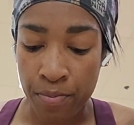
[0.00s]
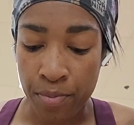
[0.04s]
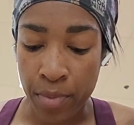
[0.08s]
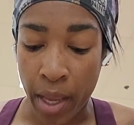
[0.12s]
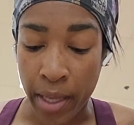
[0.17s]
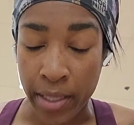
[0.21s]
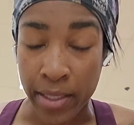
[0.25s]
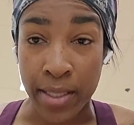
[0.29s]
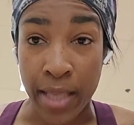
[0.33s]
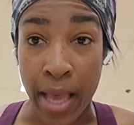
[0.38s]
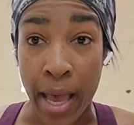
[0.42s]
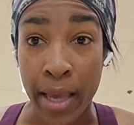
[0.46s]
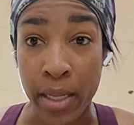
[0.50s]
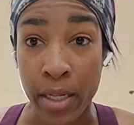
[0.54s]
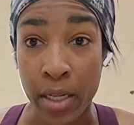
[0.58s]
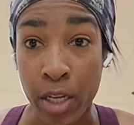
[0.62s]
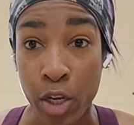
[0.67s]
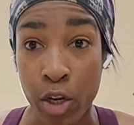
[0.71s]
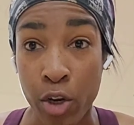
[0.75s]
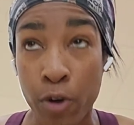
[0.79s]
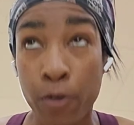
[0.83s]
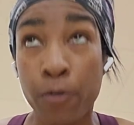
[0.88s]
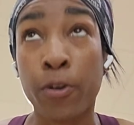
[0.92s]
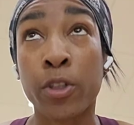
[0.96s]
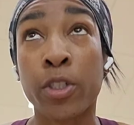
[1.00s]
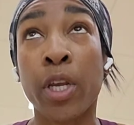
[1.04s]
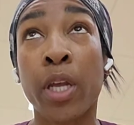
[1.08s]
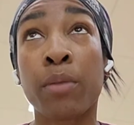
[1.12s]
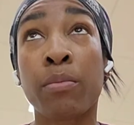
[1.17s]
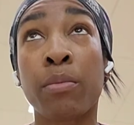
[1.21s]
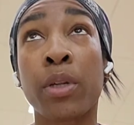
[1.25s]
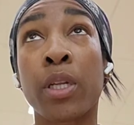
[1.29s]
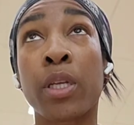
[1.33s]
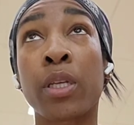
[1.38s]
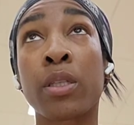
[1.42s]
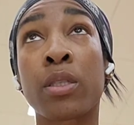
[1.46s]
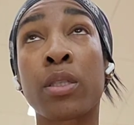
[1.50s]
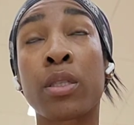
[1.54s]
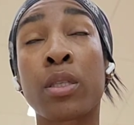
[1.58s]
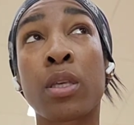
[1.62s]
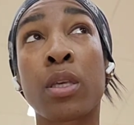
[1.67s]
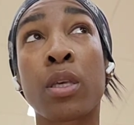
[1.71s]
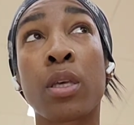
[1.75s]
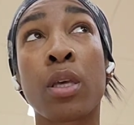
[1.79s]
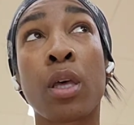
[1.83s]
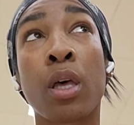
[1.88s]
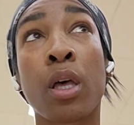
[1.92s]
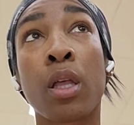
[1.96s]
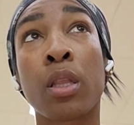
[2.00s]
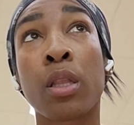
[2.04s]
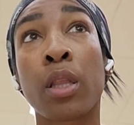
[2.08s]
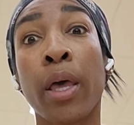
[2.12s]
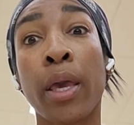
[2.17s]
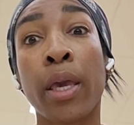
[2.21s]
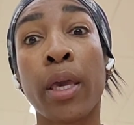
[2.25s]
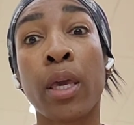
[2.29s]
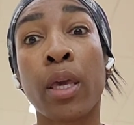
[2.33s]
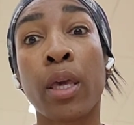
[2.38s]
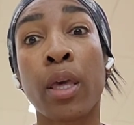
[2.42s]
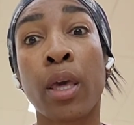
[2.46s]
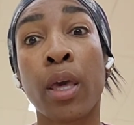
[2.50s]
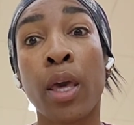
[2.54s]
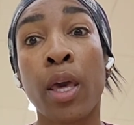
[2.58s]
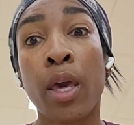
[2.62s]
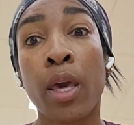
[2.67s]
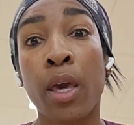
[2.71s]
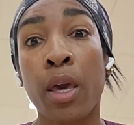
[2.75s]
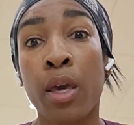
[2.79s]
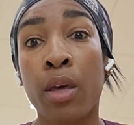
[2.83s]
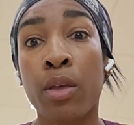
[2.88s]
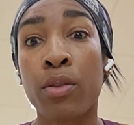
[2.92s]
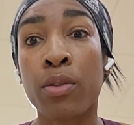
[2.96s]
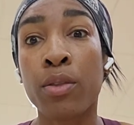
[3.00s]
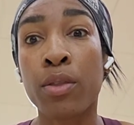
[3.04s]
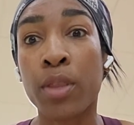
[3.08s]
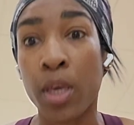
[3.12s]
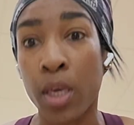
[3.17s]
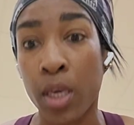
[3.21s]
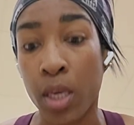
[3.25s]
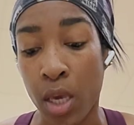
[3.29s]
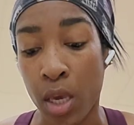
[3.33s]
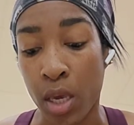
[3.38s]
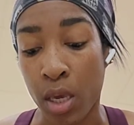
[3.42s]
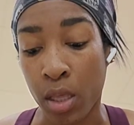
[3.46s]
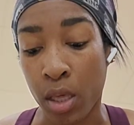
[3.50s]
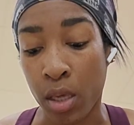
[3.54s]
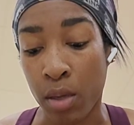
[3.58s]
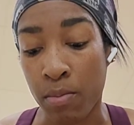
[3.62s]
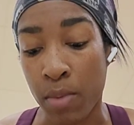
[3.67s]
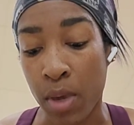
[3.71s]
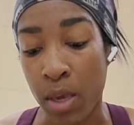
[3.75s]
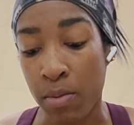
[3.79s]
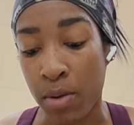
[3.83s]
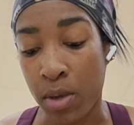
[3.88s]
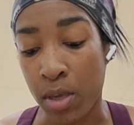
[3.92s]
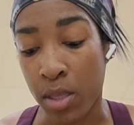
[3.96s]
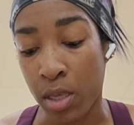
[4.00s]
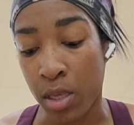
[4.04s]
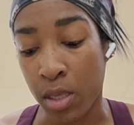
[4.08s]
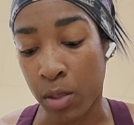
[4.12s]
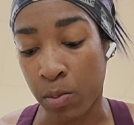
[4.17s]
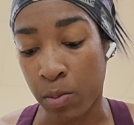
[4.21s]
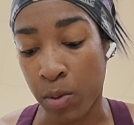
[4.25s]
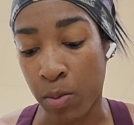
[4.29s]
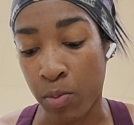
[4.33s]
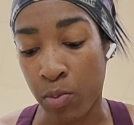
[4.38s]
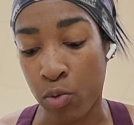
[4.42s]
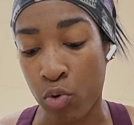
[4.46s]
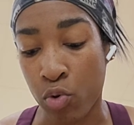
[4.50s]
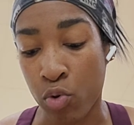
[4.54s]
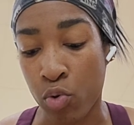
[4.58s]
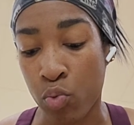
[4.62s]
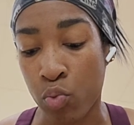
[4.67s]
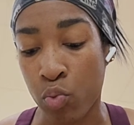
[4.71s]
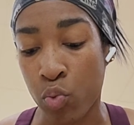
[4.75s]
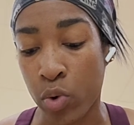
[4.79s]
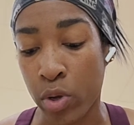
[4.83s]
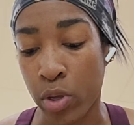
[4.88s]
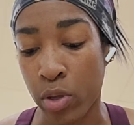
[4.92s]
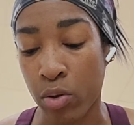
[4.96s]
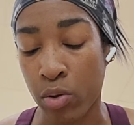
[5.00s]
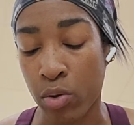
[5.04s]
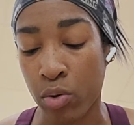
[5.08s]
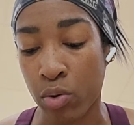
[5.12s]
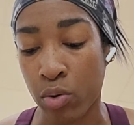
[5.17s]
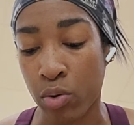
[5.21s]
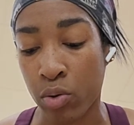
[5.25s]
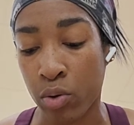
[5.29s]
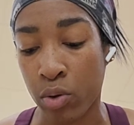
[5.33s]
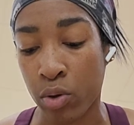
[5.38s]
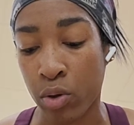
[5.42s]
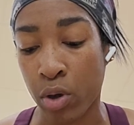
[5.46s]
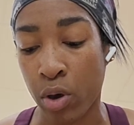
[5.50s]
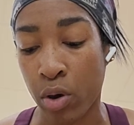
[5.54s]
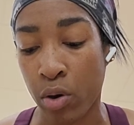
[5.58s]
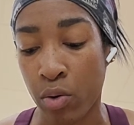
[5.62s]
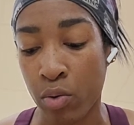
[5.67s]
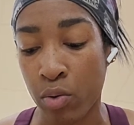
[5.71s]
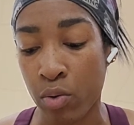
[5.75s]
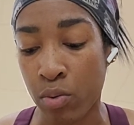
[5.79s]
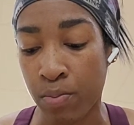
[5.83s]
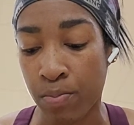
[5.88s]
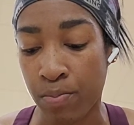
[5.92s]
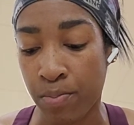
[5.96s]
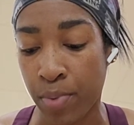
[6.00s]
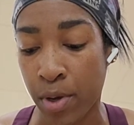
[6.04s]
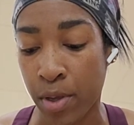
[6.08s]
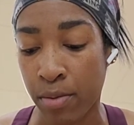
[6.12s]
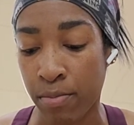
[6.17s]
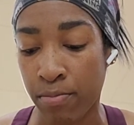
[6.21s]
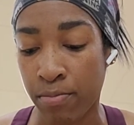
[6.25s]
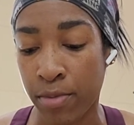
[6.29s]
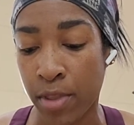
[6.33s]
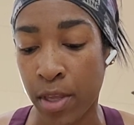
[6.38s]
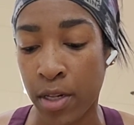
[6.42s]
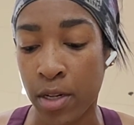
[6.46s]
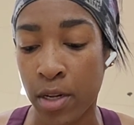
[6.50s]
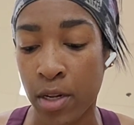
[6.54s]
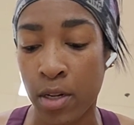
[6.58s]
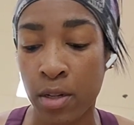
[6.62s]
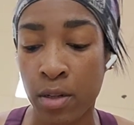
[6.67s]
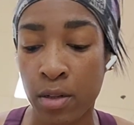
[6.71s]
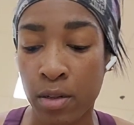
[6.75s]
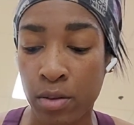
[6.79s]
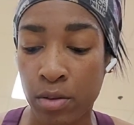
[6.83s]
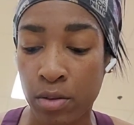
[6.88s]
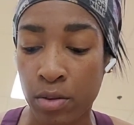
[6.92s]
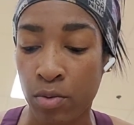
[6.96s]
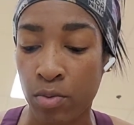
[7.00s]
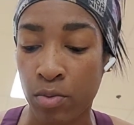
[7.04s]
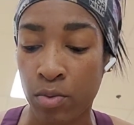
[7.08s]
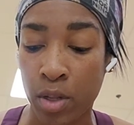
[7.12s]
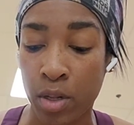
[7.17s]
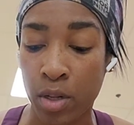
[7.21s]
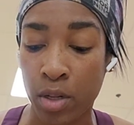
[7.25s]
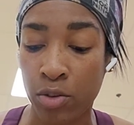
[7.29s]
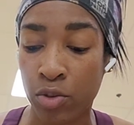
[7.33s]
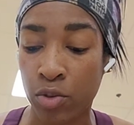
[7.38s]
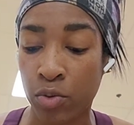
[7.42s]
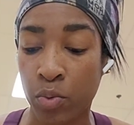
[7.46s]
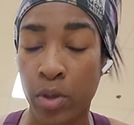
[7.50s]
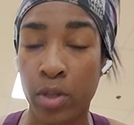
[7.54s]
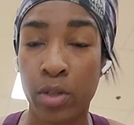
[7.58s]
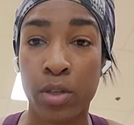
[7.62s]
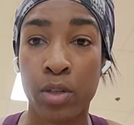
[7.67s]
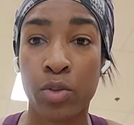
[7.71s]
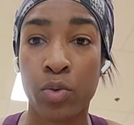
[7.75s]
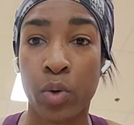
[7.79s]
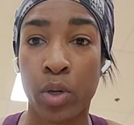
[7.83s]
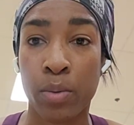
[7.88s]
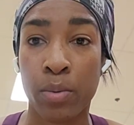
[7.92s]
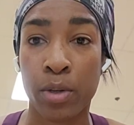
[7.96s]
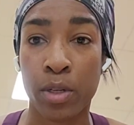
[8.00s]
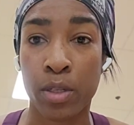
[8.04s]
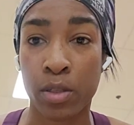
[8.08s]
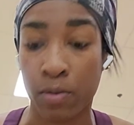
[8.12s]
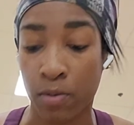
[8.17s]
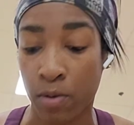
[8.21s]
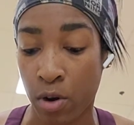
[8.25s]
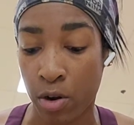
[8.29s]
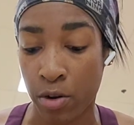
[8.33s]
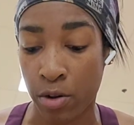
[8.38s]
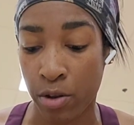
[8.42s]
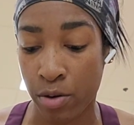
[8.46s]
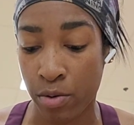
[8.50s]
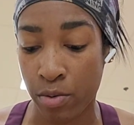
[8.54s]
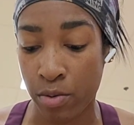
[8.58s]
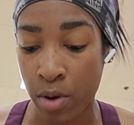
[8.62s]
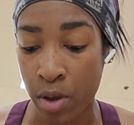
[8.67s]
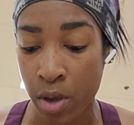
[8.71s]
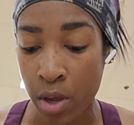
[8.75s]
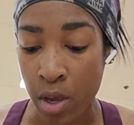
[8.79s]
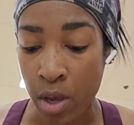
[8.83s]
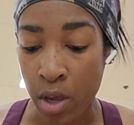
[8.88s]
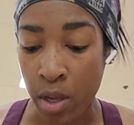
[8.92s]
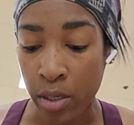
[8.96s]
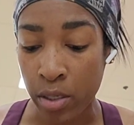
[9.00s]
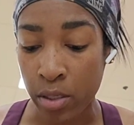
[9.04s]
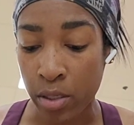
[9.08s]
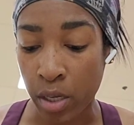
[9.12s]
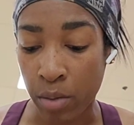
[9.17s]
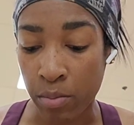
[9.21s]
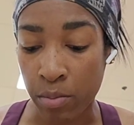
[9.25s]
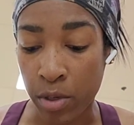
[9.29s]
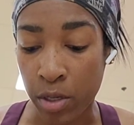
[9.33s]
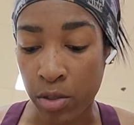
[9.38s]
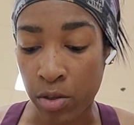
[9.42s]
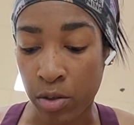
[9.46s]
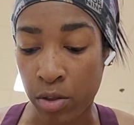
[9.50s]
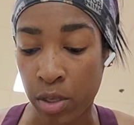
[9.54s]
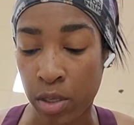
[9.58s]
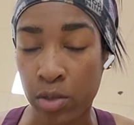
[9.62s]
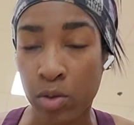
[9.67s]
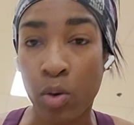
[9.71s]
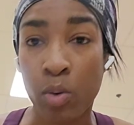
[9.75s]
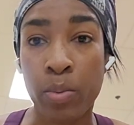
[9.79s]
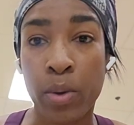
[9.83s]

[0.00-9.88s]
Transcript: I sat in here for 10 minutes, like thinking like maybe these people will go, but they didn't. So then I just went and did 20 minutes of cardio and 10 minutes on the assault